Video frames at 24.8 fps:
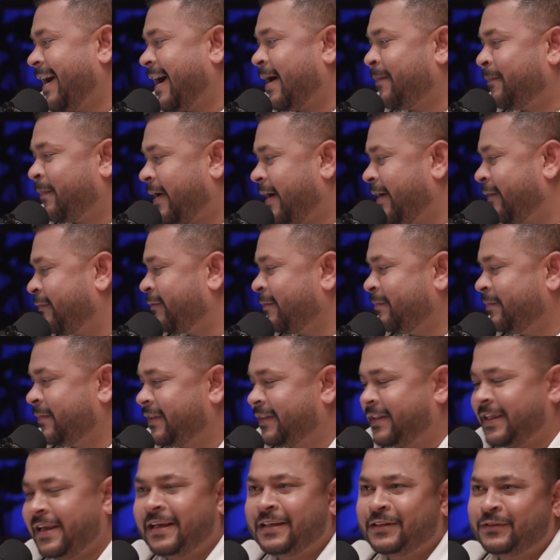Apart from the
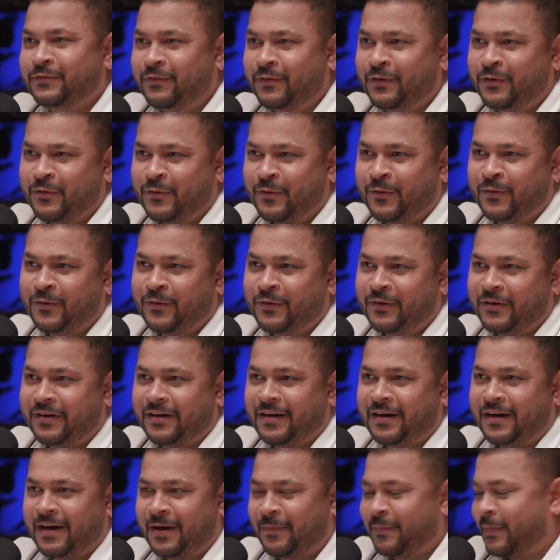things we know
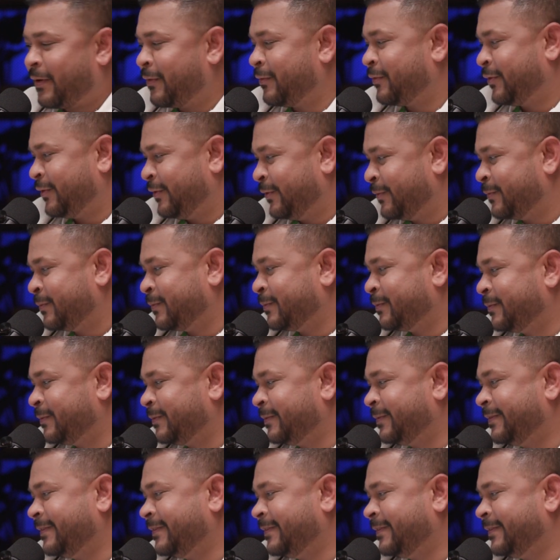about you,